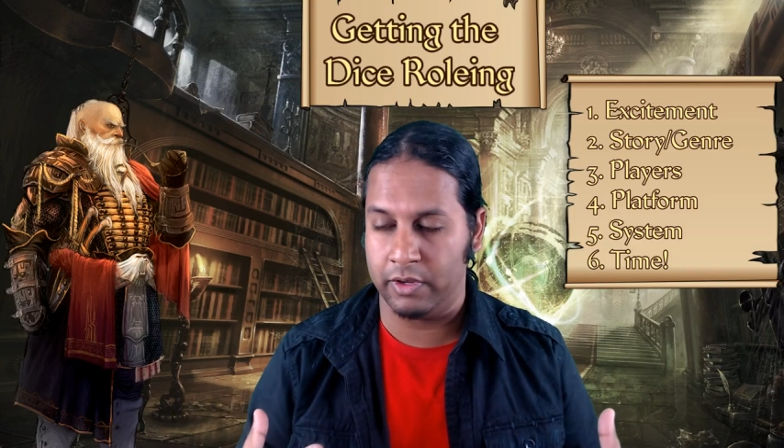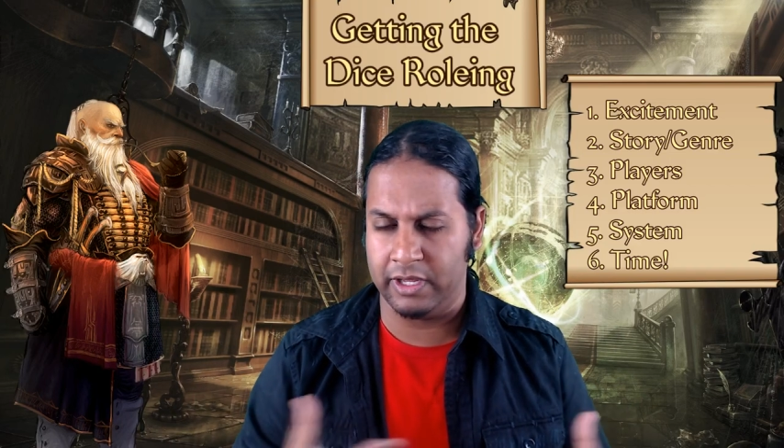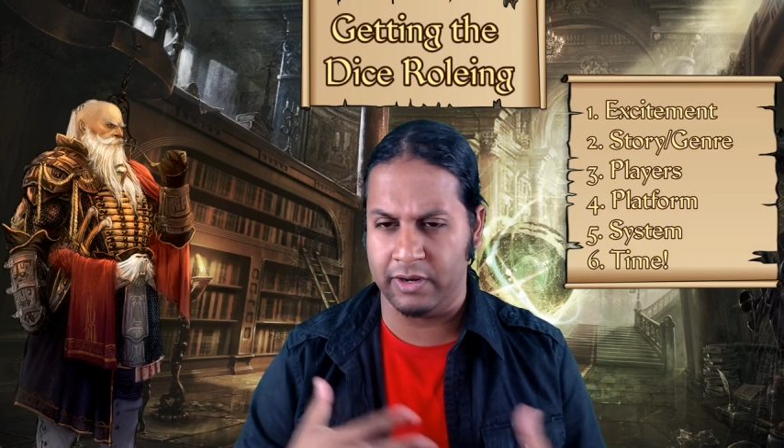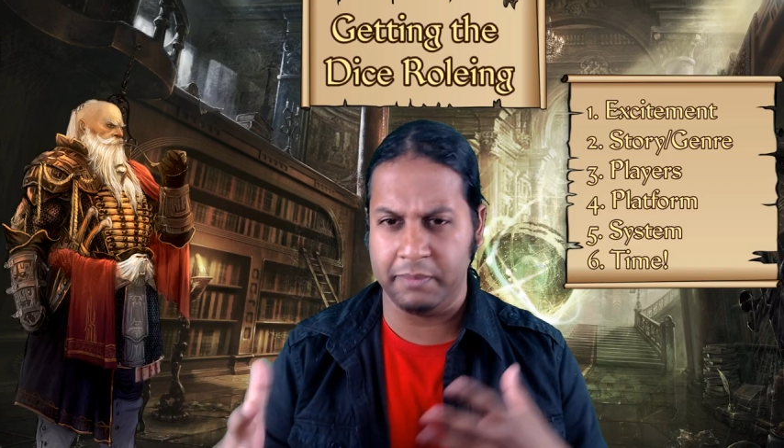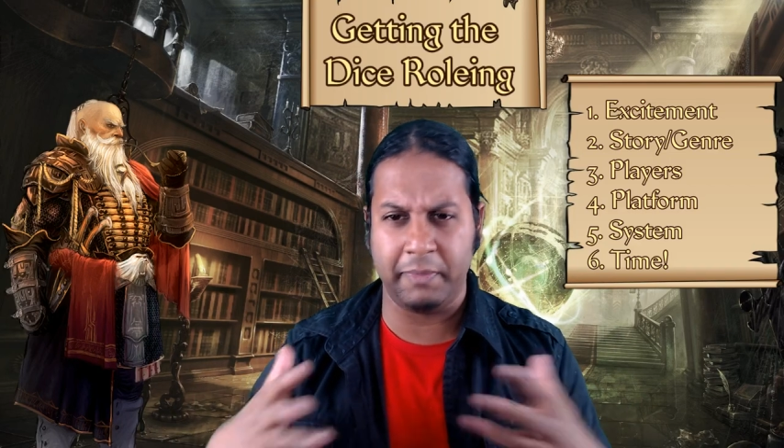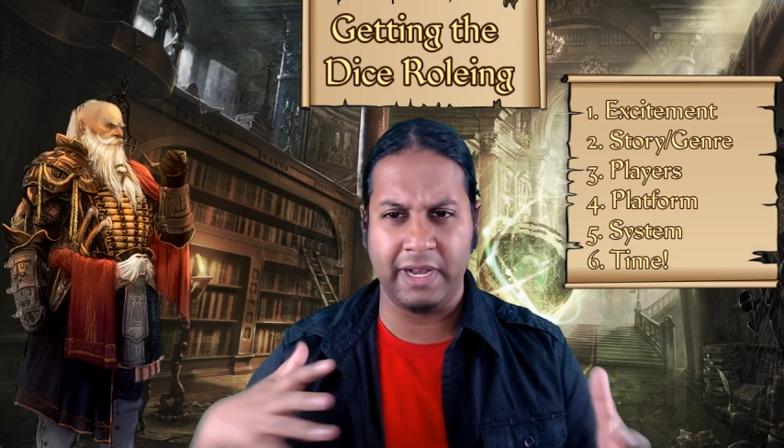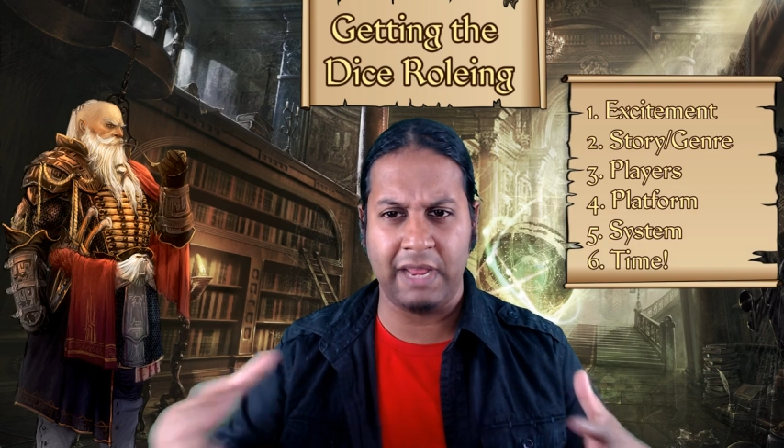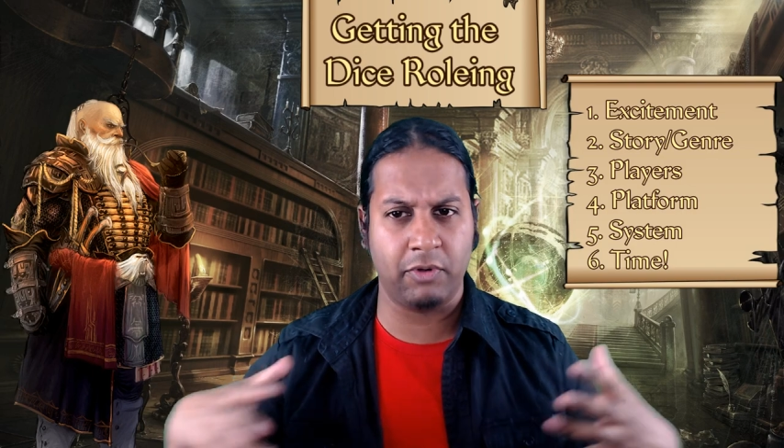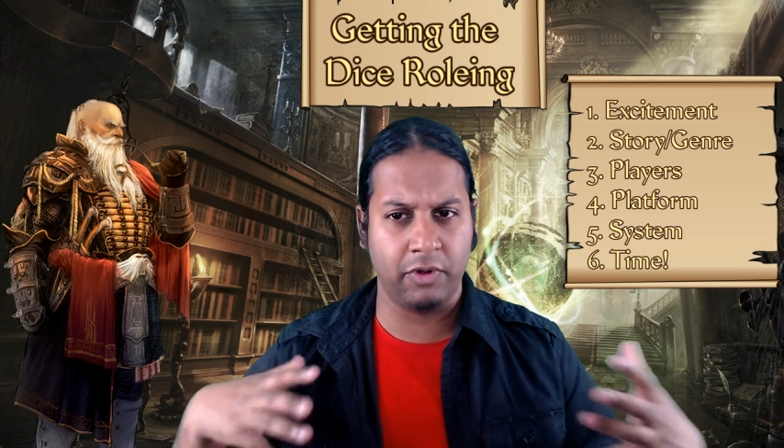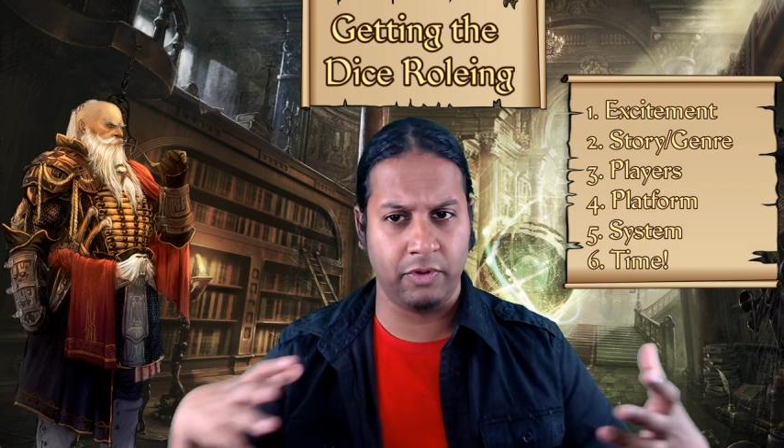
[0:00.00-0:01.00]
you know, in my
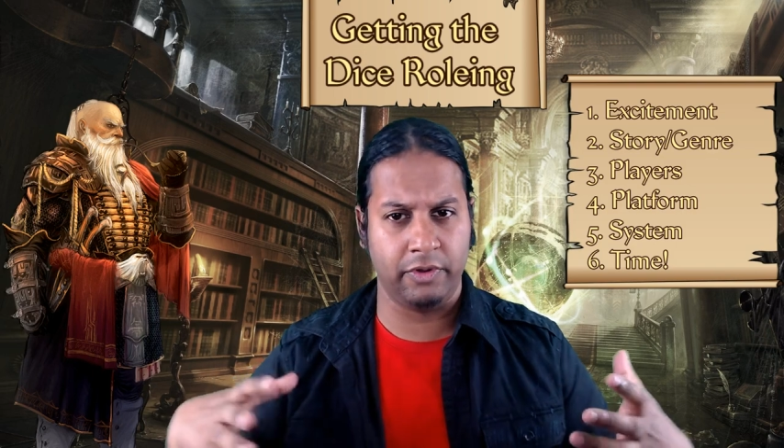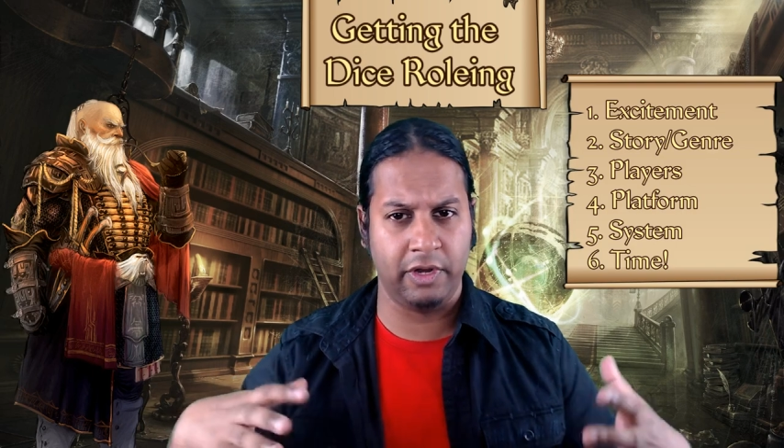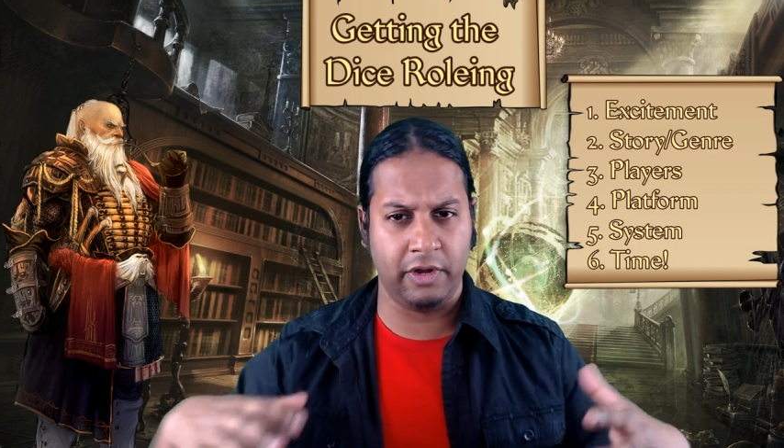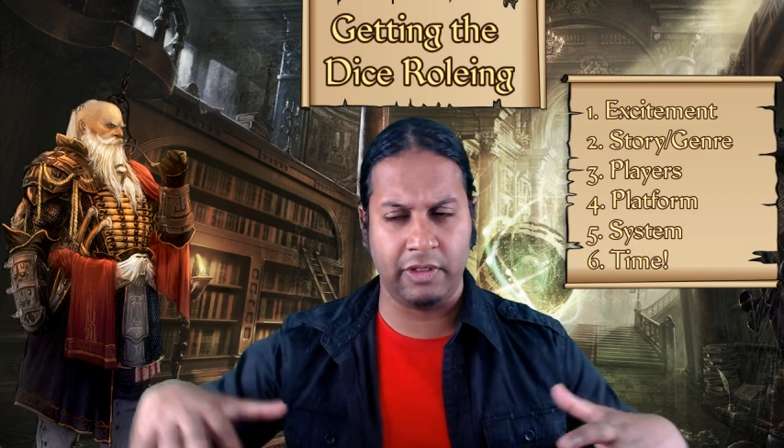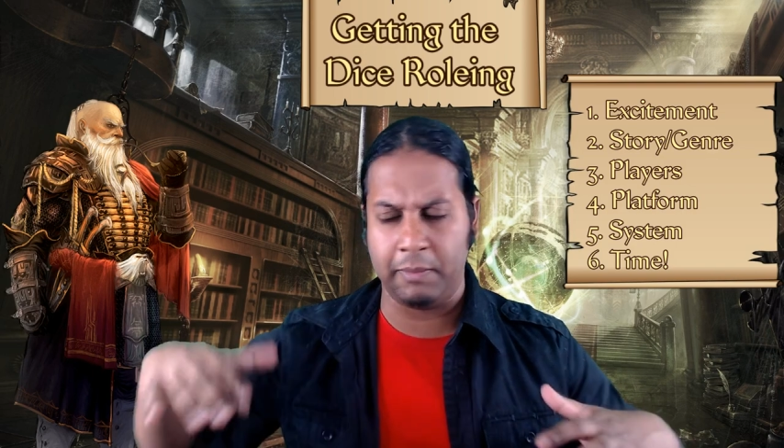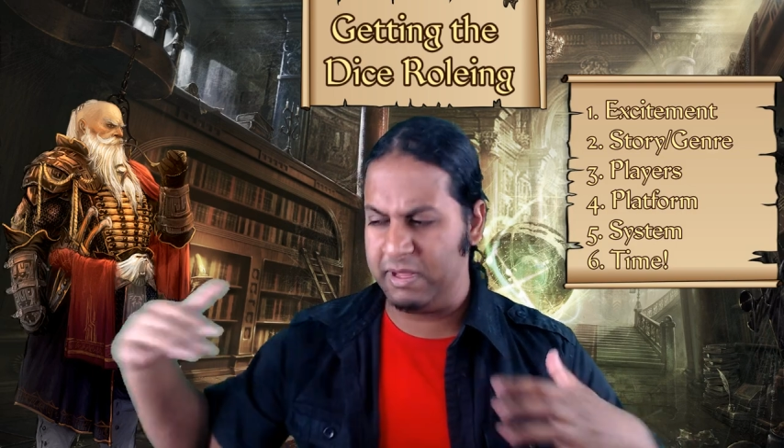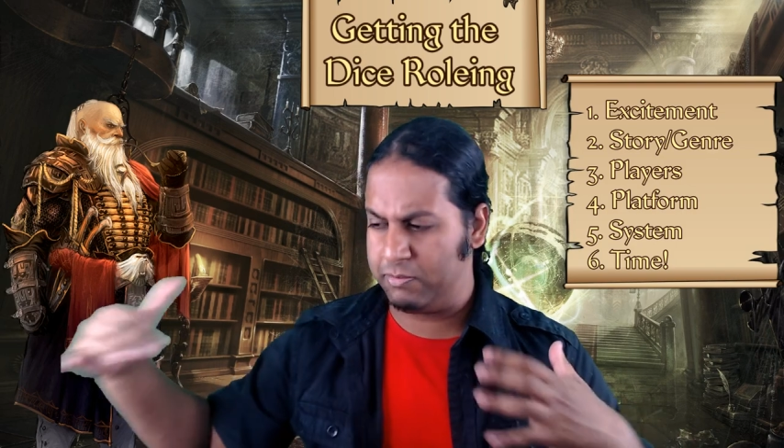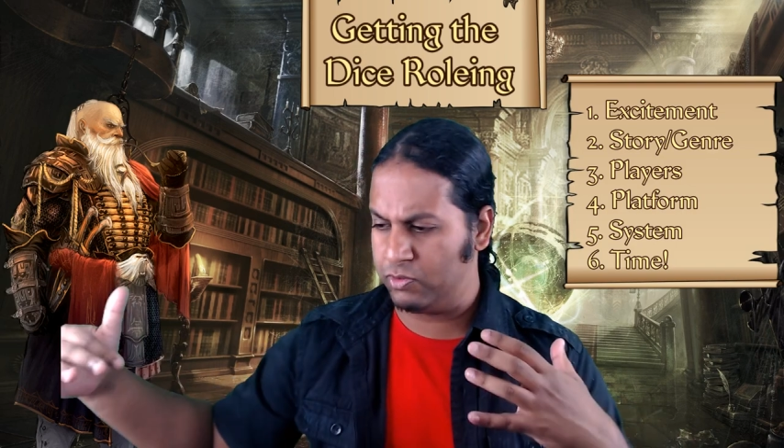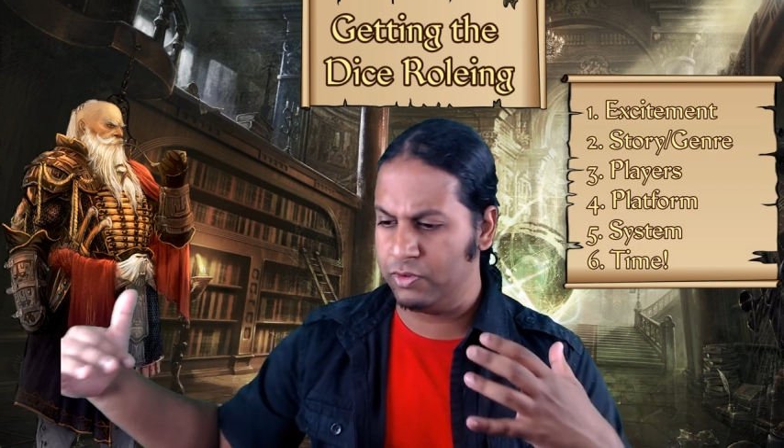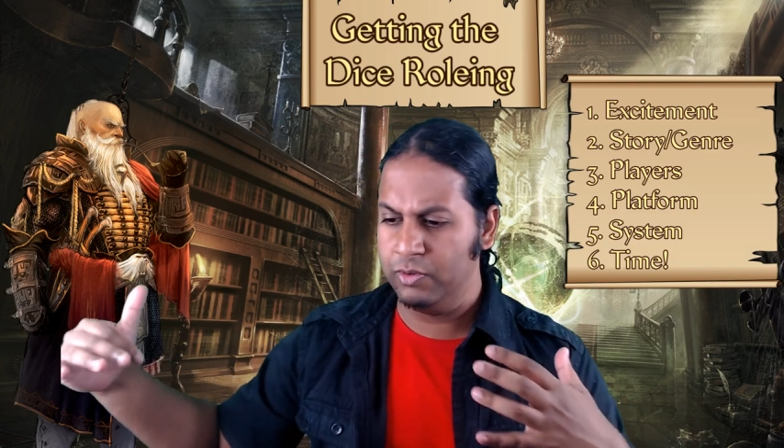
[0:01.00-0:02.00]
neighborhood, you know, like
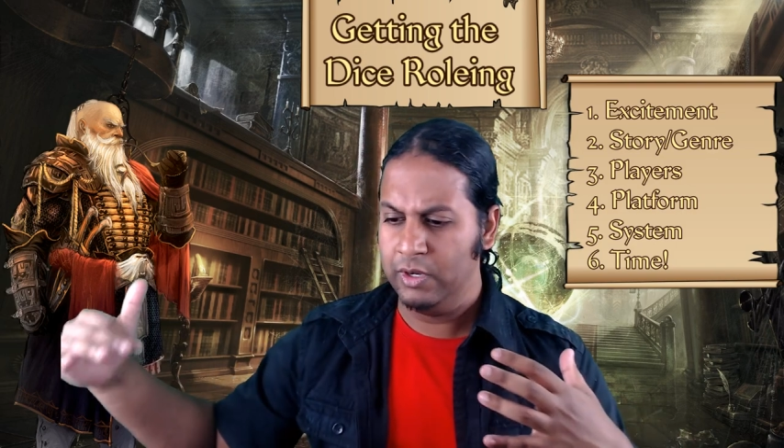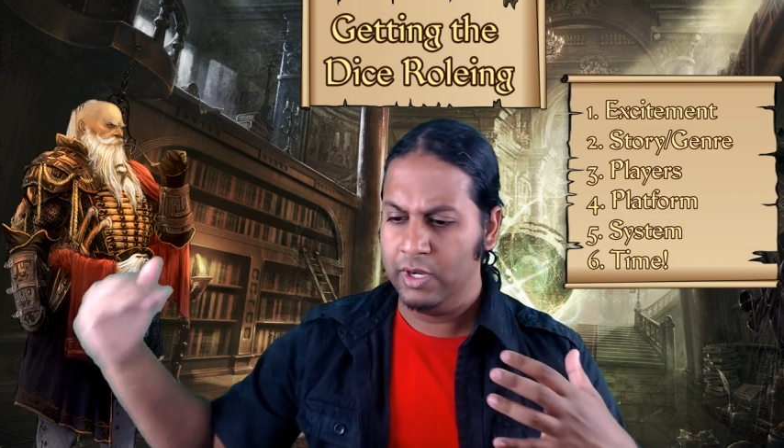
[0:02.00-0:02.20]
people who